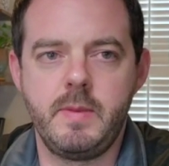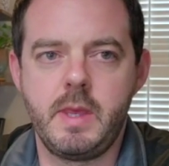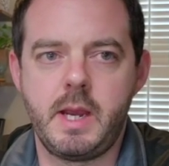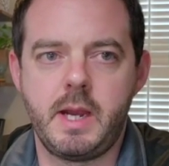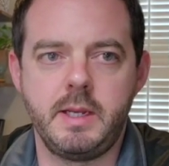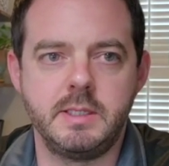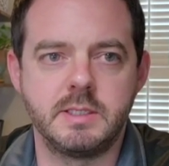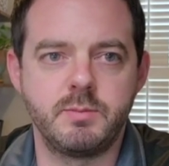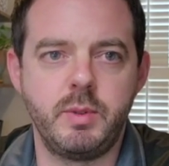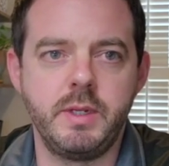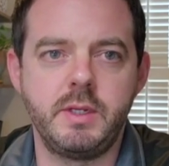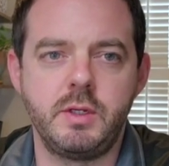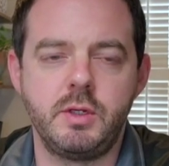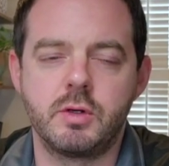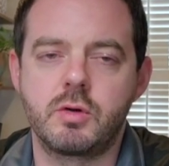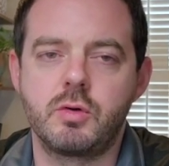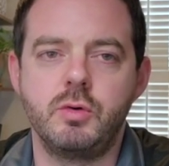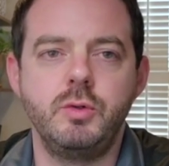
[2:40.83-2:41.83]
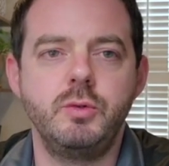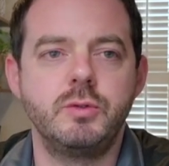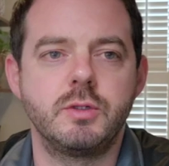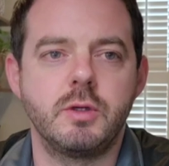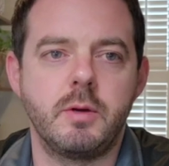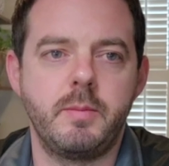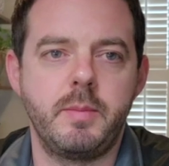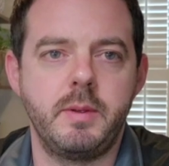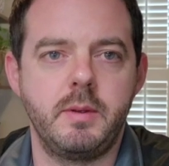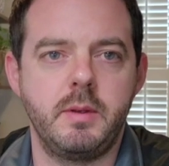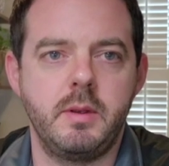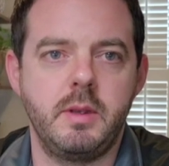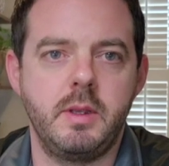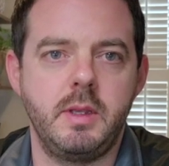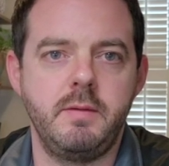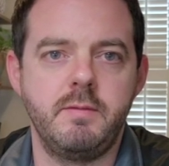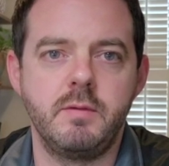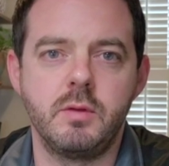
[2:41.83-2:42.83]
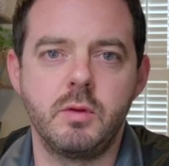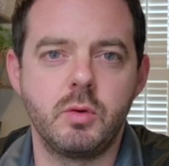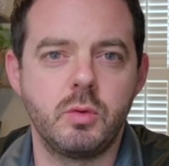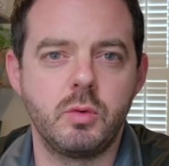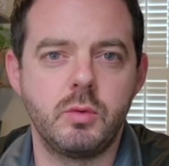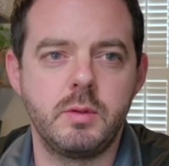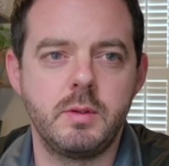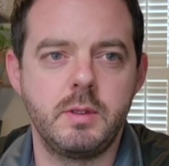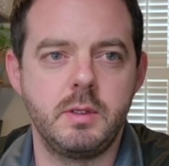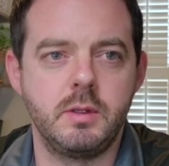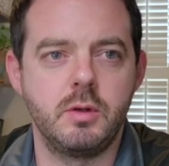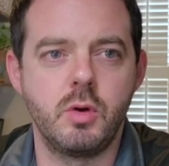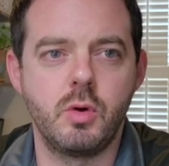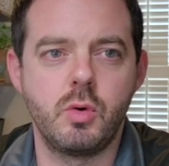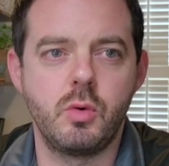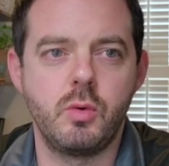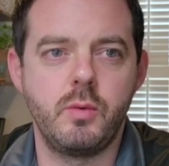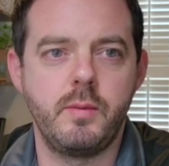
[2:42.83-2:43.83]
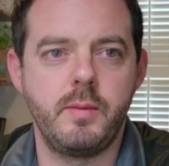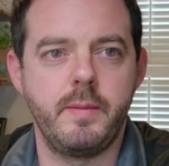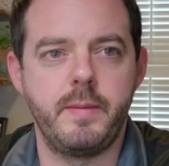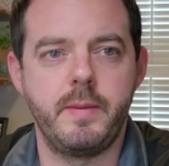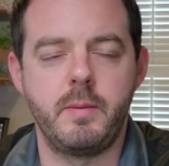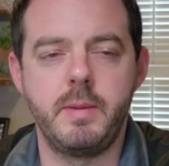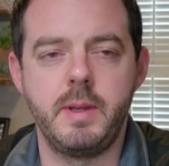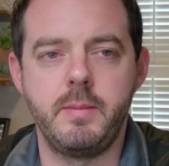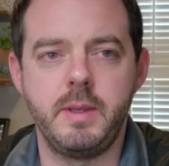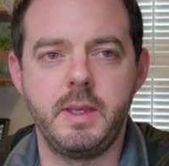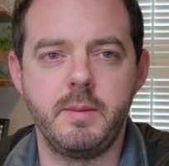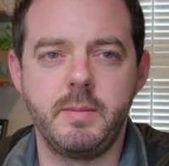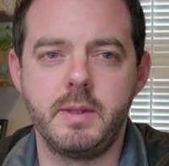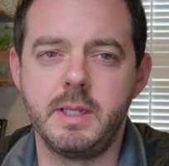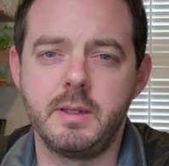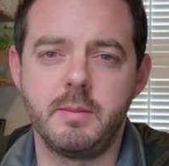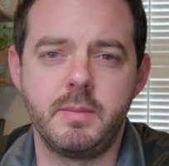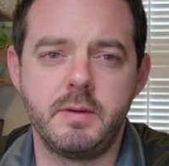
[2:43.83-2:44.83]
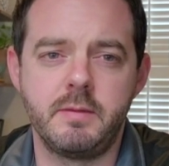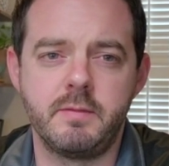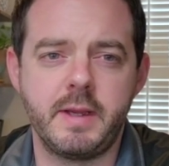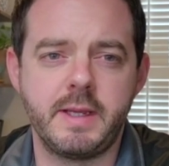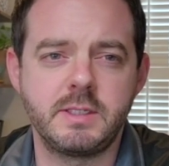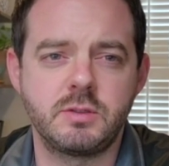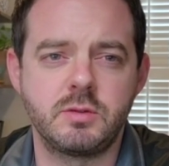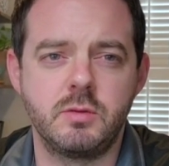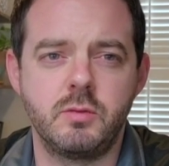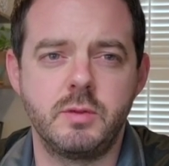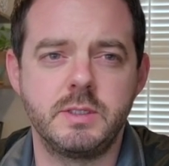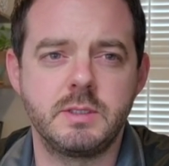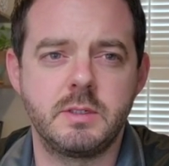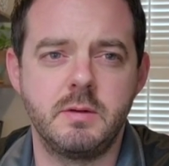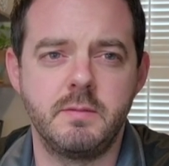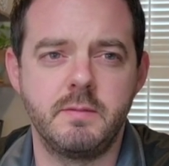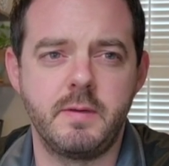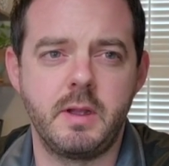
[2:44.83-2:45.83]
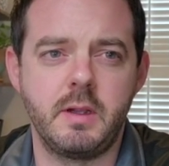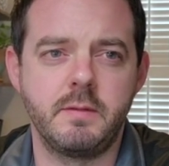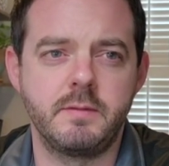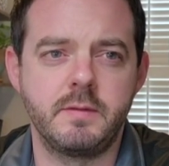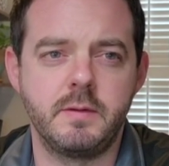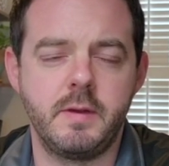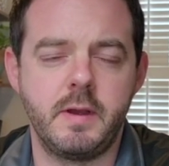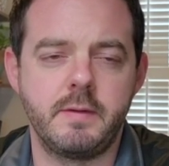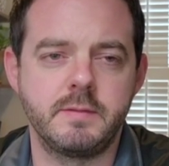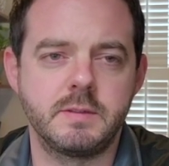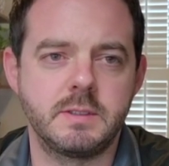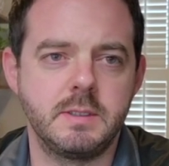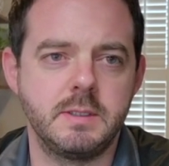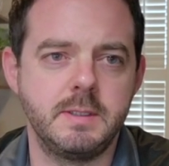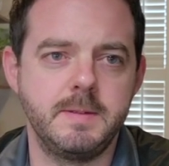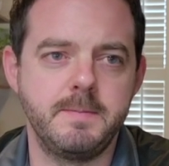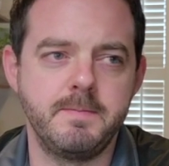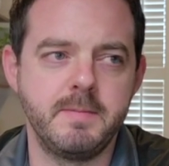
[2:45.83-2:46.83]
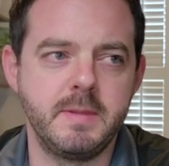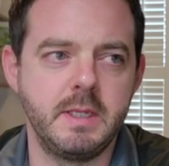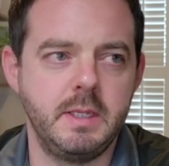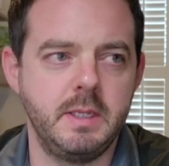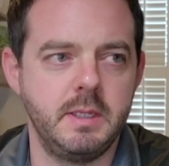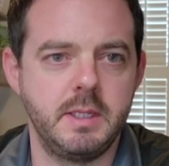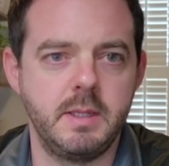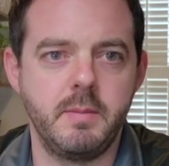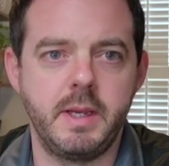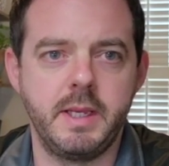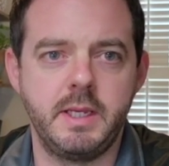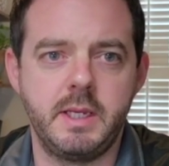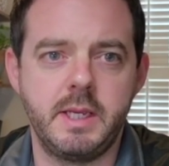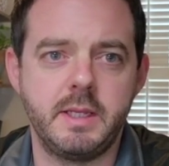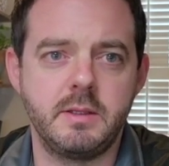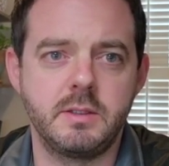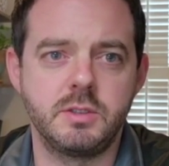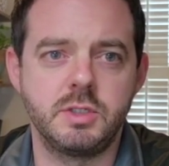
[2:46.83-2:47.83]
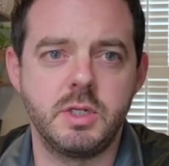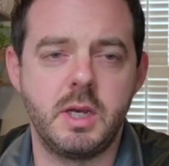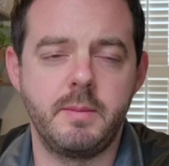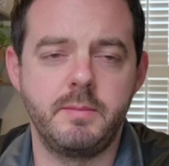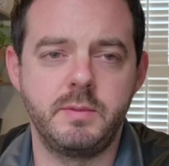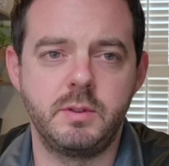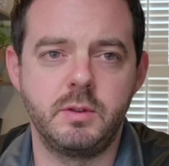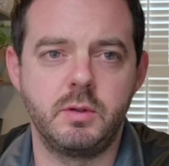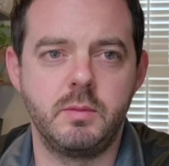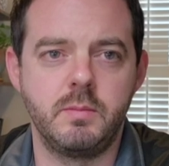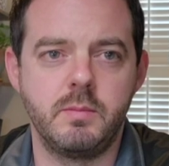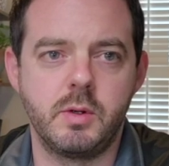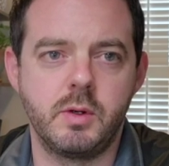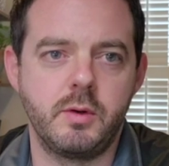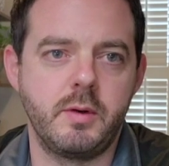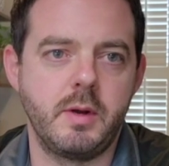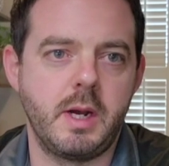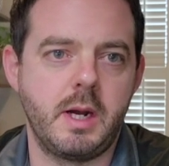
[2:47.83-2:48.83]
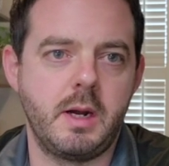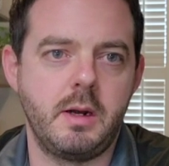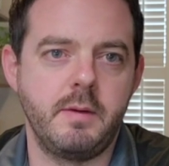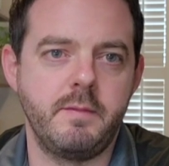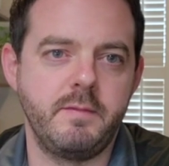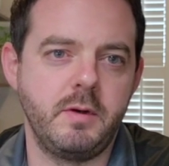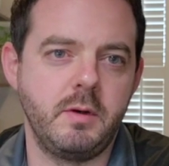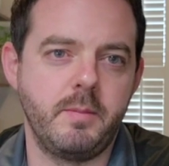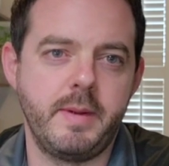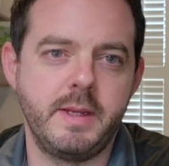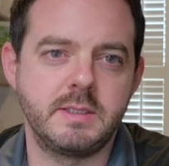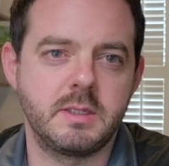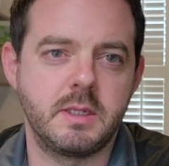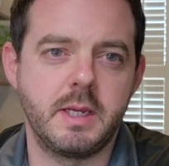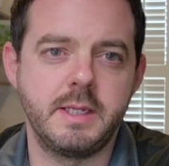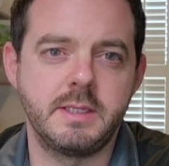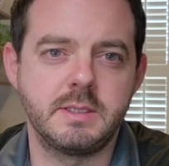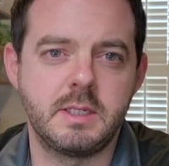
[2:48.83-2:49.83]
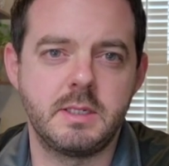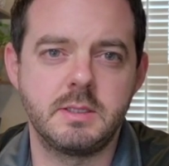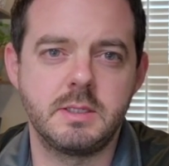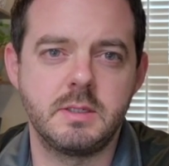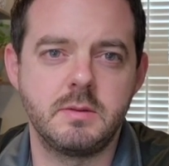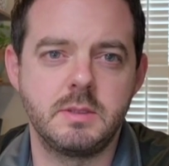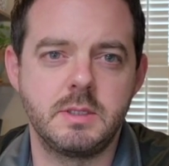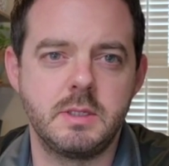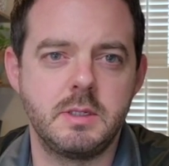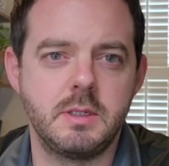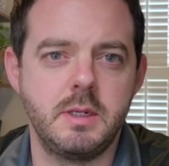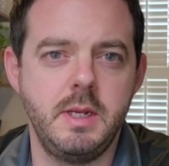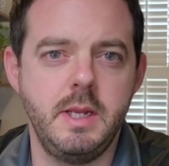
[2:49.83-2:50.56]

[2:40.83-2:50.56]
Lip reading: are you splitting your crews up, even though you know there may be a little bit of extra risk involved? Obviously, they might get the job done, but if your best guys aren't out there,